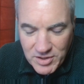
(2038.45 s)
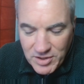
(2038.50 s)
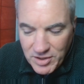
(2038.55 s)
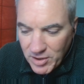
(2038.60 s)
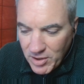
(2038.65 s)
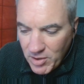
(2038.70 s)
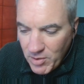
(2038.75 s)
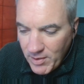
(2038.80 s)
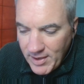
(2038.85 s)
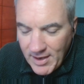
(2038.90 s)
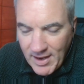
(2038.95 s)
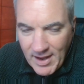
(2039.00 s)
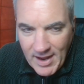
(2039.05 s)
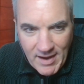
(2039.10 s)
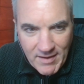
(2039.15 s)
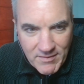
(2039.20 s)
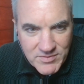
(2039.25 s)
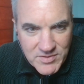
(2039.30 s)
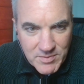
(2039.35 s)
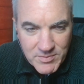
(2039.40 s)
You're going to
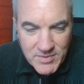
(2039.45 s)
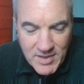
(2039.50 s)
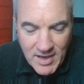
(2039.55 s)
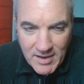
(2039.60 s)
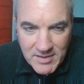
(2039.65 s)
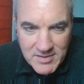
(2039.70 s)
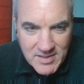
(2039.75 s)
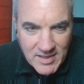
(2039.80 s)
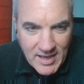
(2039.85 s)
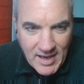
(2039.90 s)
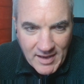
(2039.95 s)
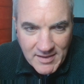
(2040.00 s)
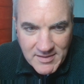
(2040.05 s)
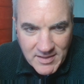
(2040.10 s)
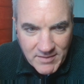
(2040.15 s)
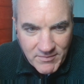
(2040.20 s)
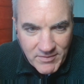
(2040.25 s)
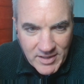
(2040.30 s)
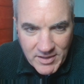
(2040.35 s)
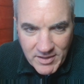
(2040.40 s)
have some toxic
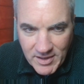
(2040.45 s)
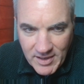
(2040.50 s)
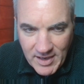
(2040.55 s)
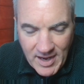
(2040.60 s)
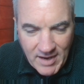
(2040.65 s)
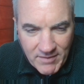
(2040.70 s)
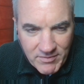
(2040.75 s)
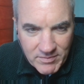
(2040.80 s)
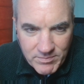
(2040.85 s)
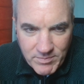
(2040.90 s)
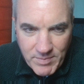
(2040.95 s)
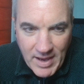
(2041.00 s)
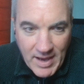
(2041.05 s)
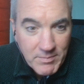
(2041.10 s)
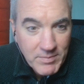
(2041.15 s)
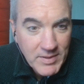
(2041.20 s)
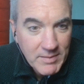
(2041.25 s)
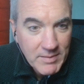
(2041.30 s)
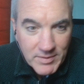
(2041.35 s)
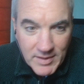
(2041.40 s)
activity. You're going to have bad
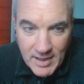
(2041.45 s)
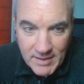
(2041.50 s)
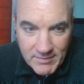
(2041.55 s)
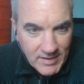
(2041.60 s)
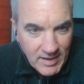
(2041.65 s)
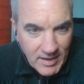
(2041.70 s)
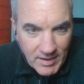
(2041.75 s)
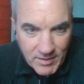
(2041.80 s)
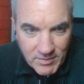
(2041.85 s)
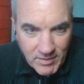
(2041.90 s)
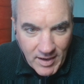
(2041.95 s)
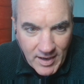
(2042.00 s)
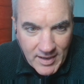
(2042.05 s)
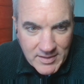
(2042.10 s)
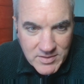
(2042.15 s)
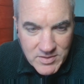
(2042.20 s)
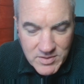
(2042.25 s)
people out there, right?